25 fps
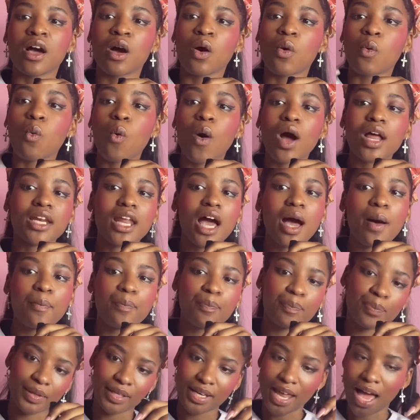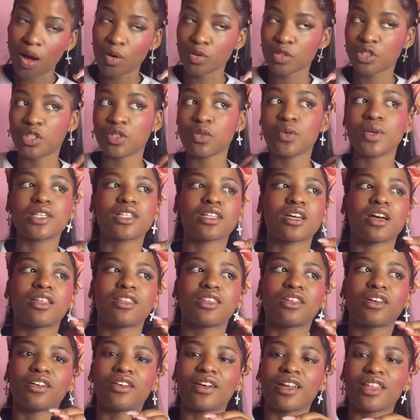one up and outdo each
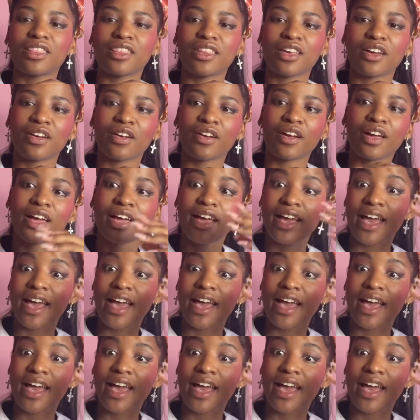other in their